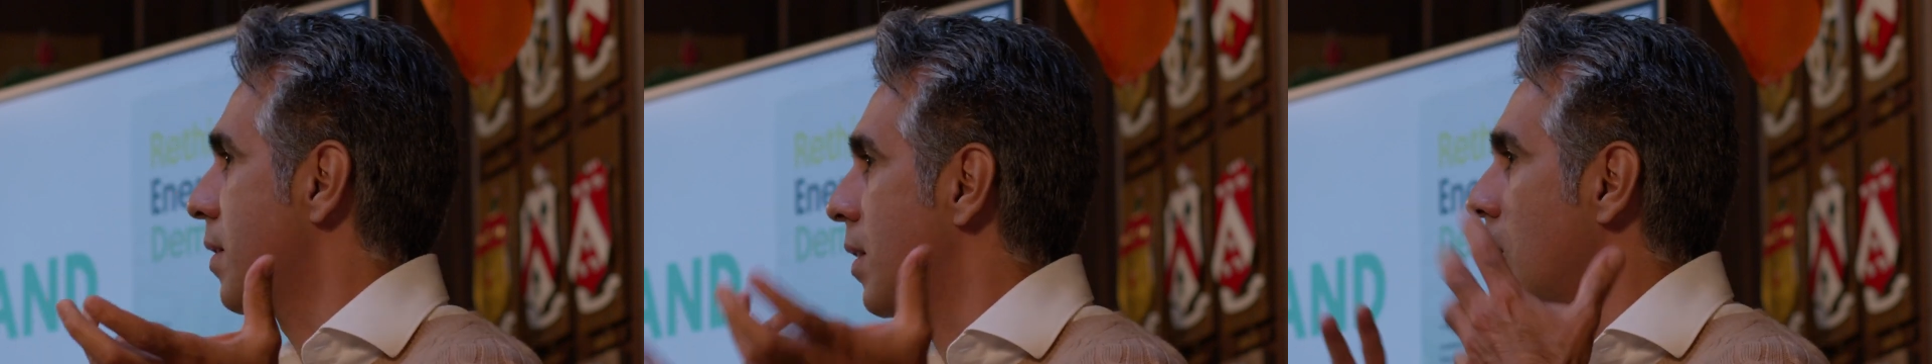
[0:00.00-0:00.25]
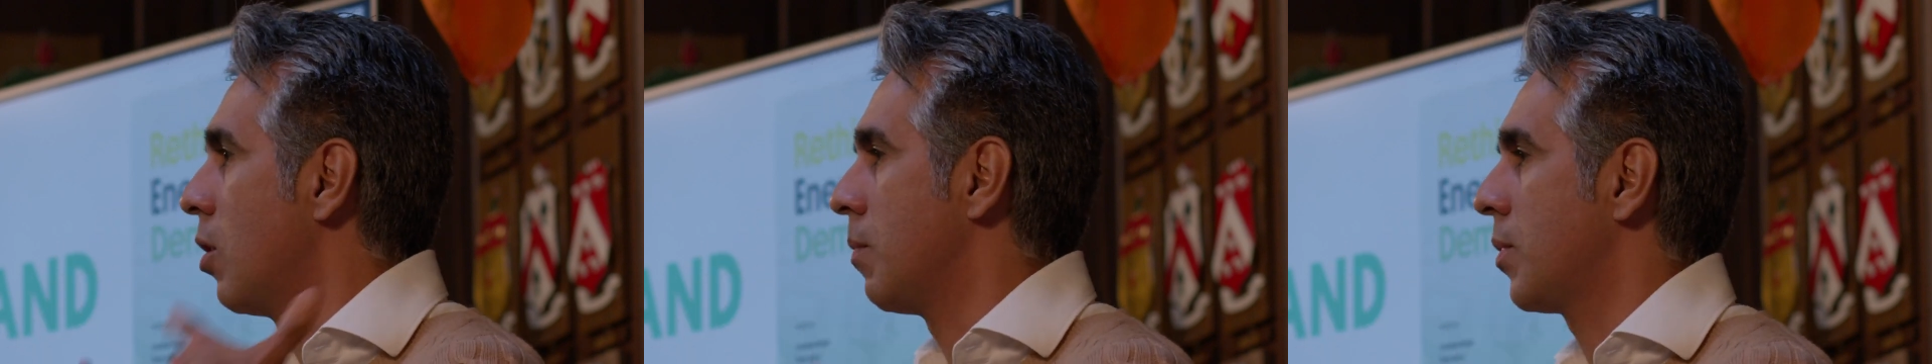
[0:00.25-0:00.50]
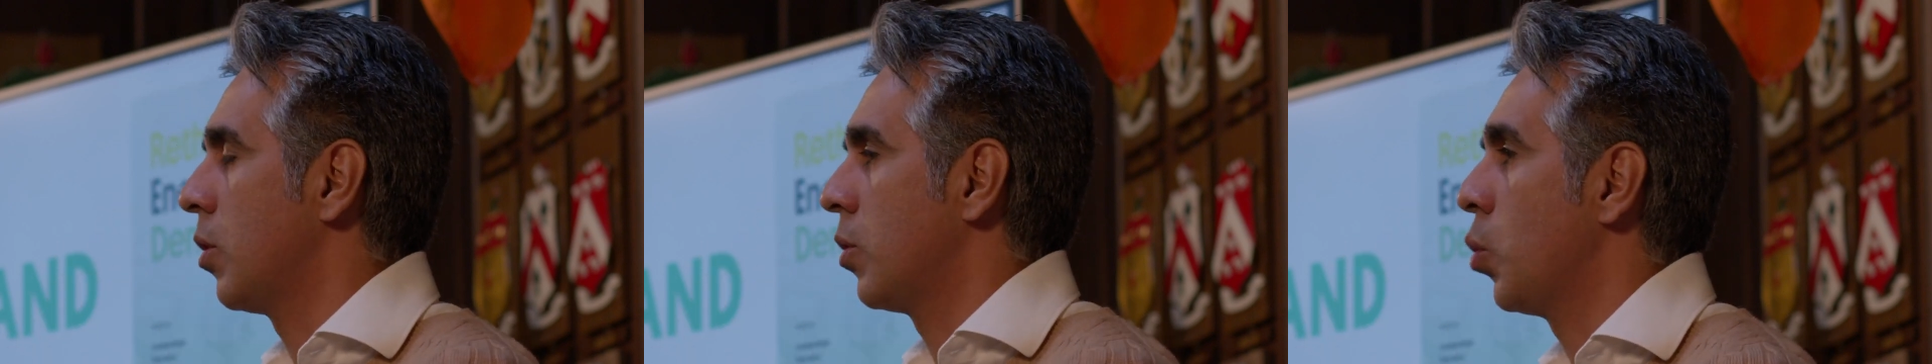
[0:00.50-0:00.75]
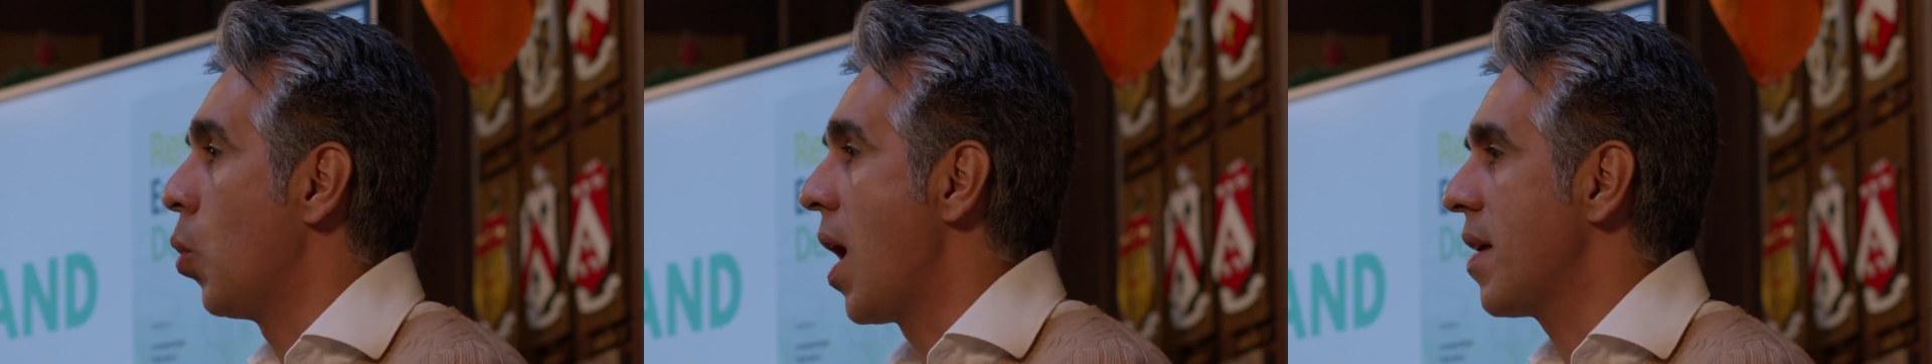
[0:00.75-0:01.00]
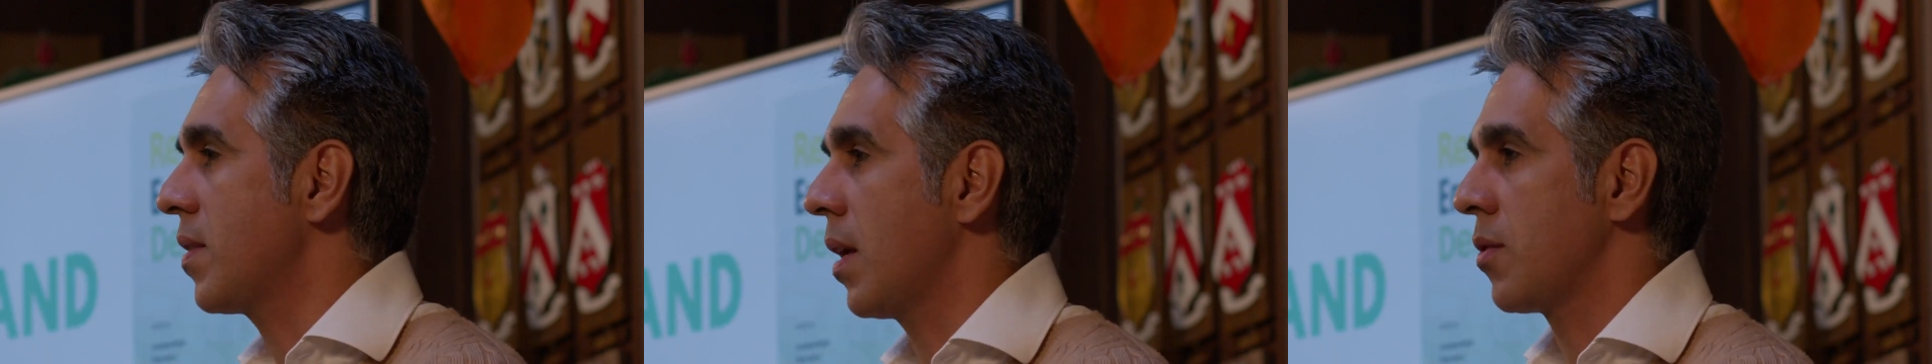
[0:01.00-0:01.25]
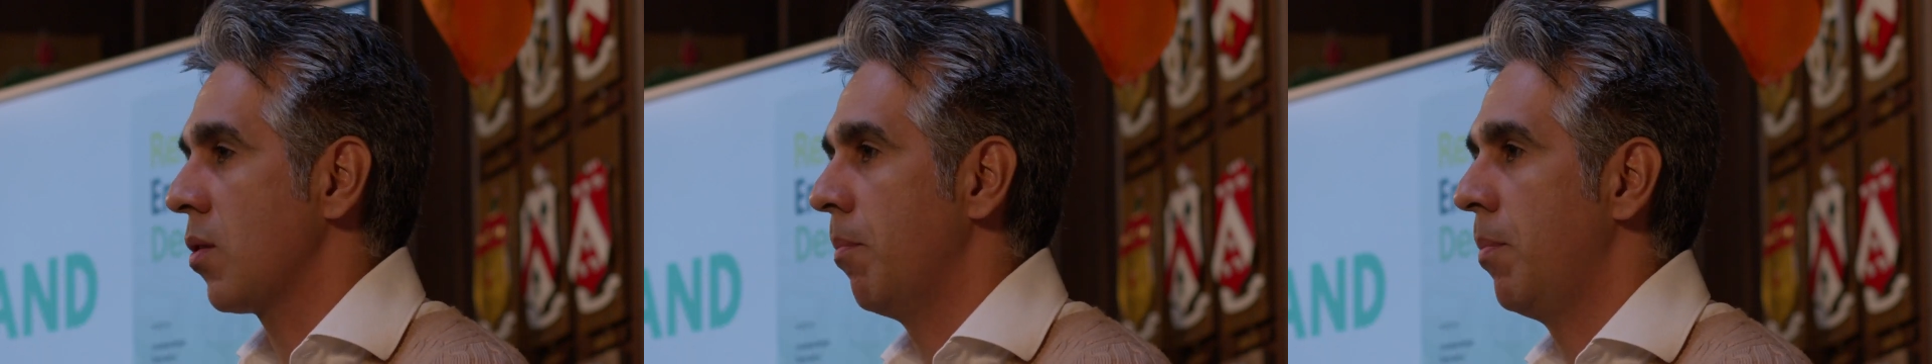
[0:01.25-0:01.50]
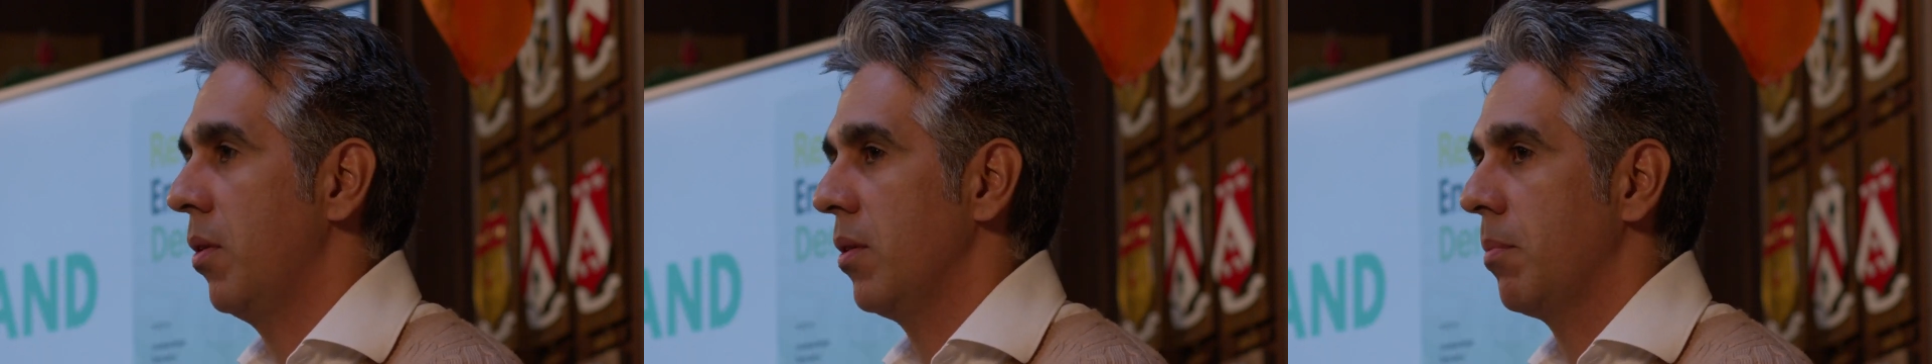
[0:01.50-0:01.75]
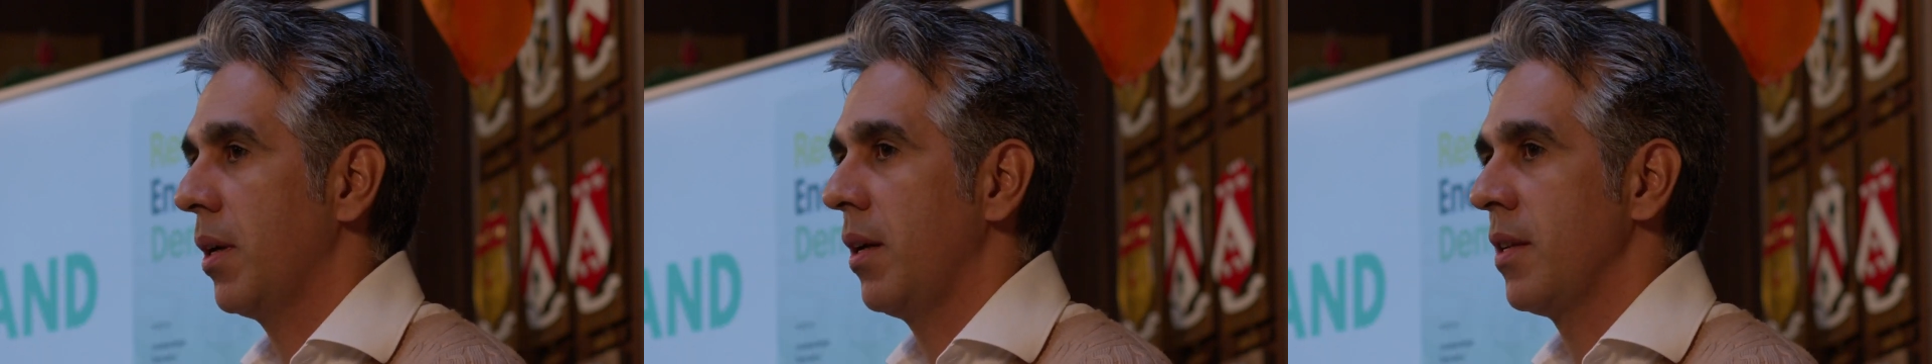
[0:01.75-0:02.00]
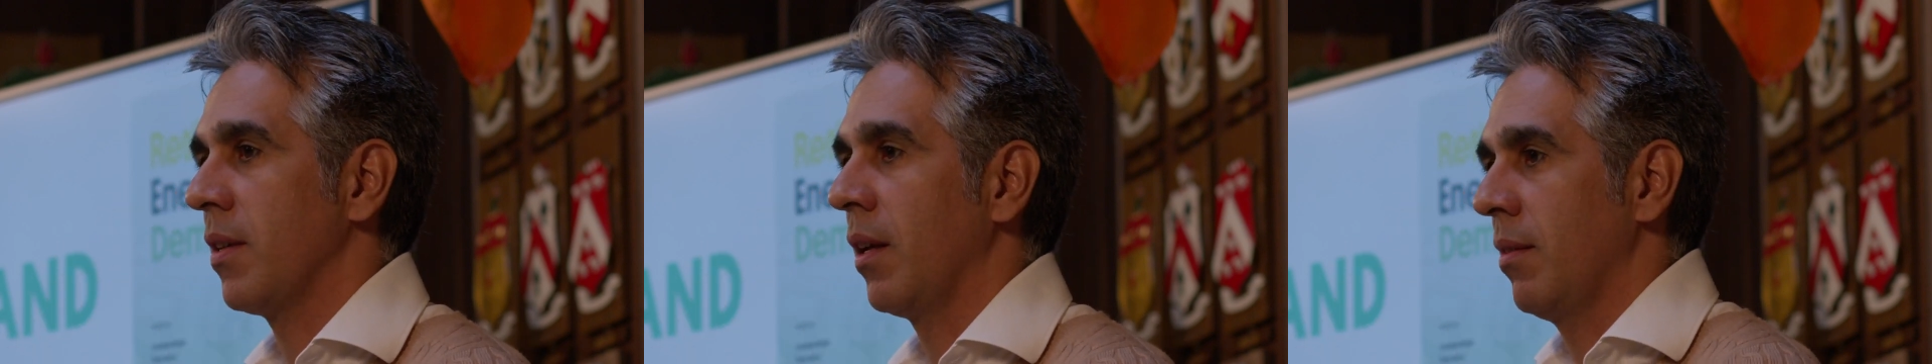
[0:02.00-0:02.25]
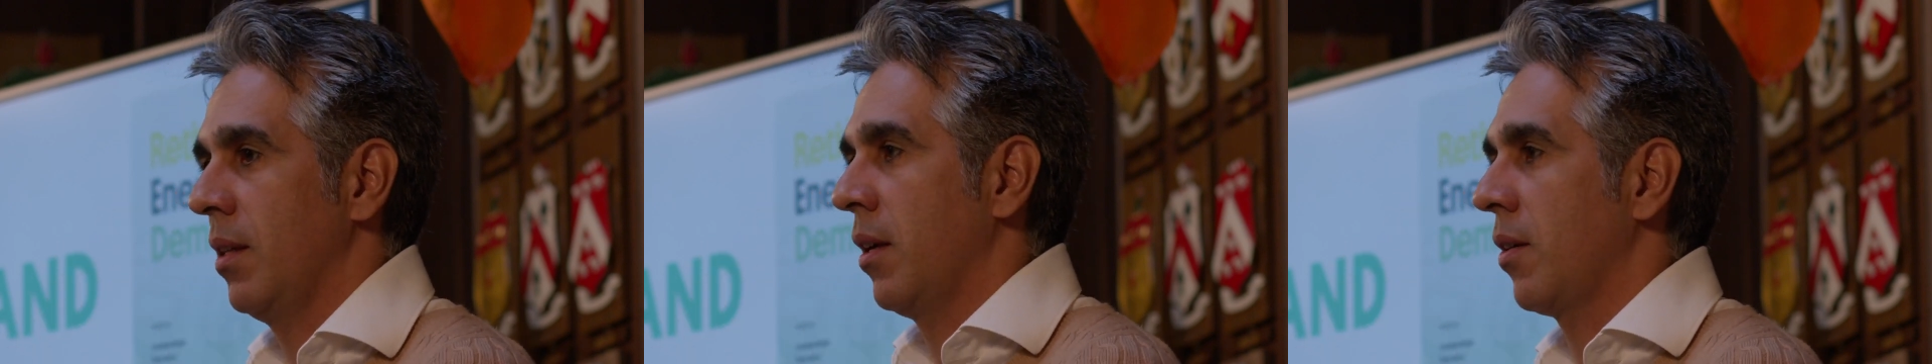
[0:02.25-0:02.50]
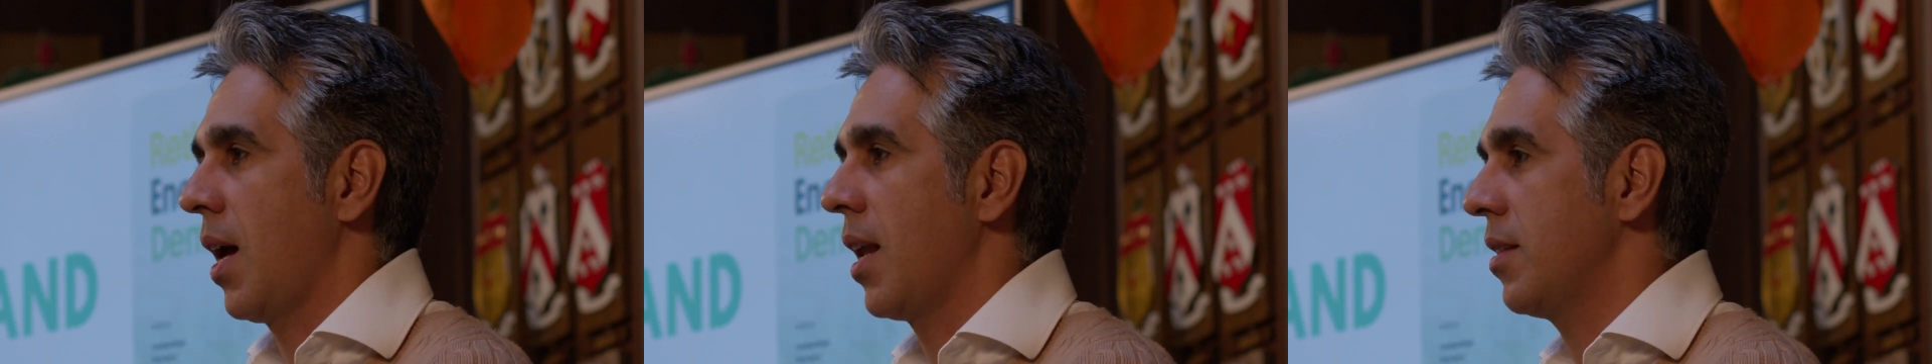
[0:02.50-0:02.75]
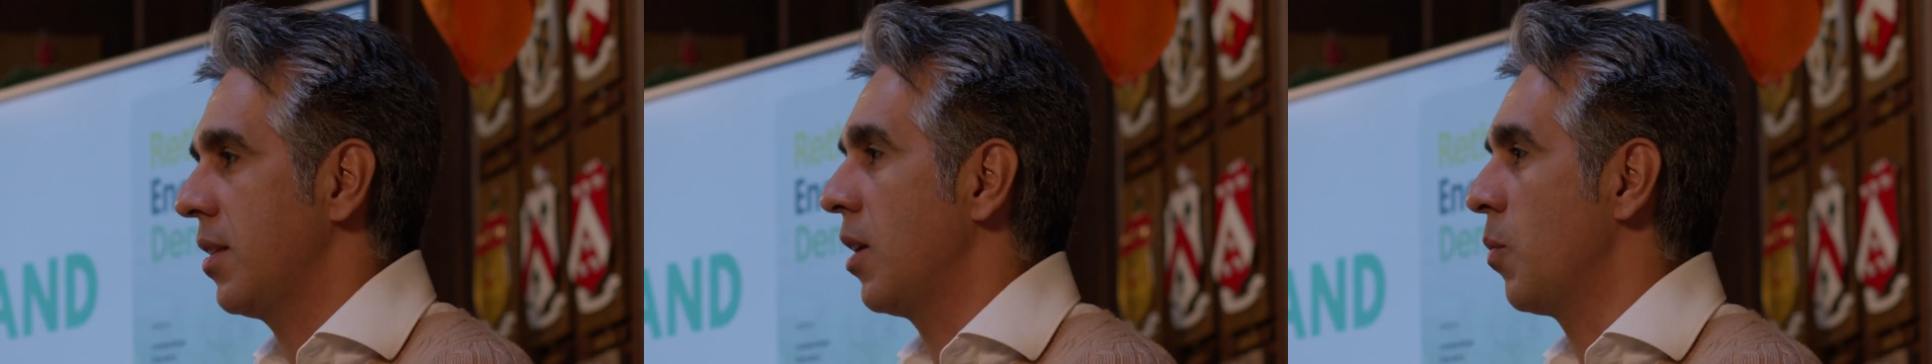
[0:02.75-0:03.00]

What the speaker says: that comes to us at some point, but in reality,